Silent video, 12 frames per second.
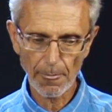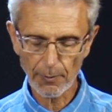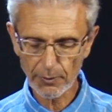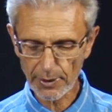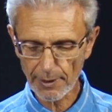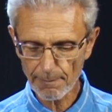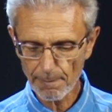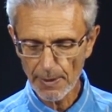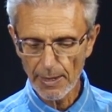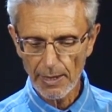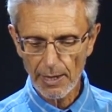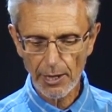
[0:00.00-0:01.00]
Okay?
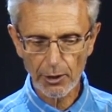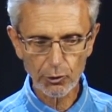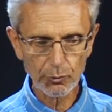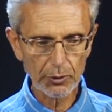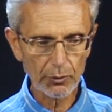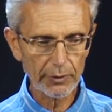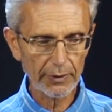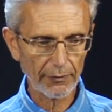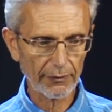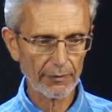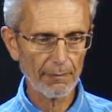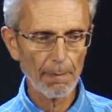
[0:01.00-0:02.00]
How do we do
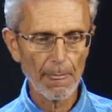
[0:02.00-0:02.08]
this?